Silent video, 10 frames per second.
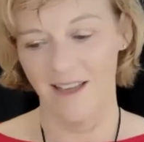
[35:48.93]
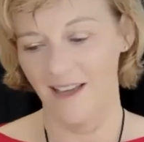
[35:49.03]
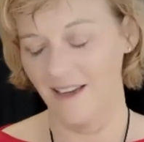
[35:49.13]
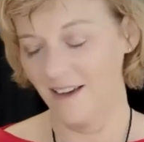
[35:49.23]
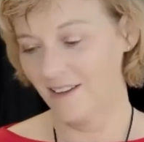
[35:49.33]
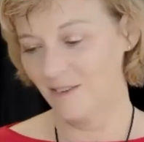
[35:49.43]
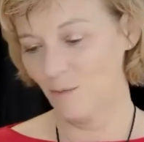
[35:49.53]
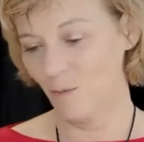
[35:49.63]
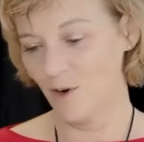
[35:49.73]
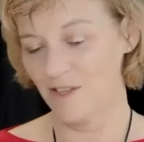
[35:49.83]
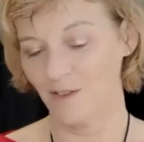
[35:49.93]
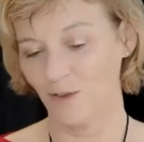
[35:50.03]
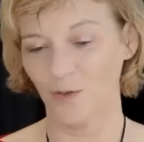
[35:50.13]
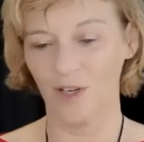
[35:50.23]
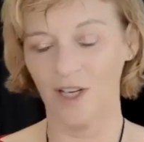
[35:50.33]
And one of the
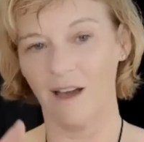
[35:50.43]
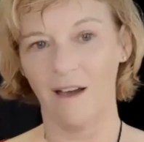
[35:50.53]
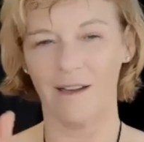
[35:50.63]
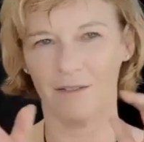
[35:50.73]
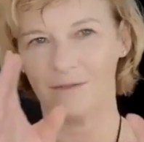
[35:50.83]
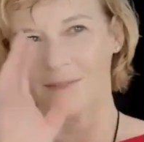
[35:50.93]
three kind of